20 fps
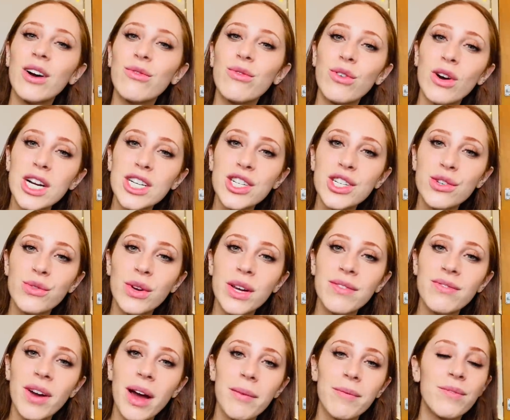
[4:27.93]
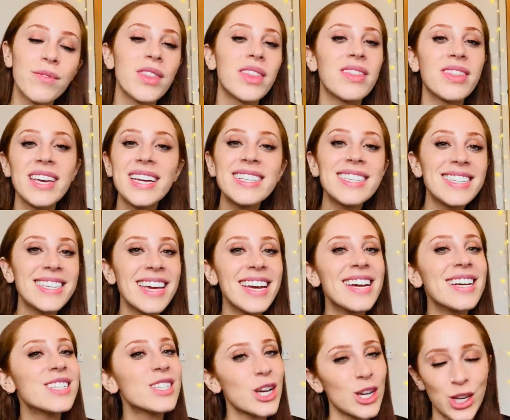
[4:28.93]
of Russia's revamp for this
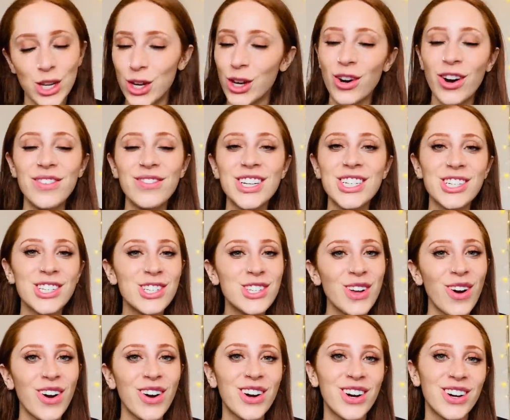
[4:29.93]
year's Eurovision Song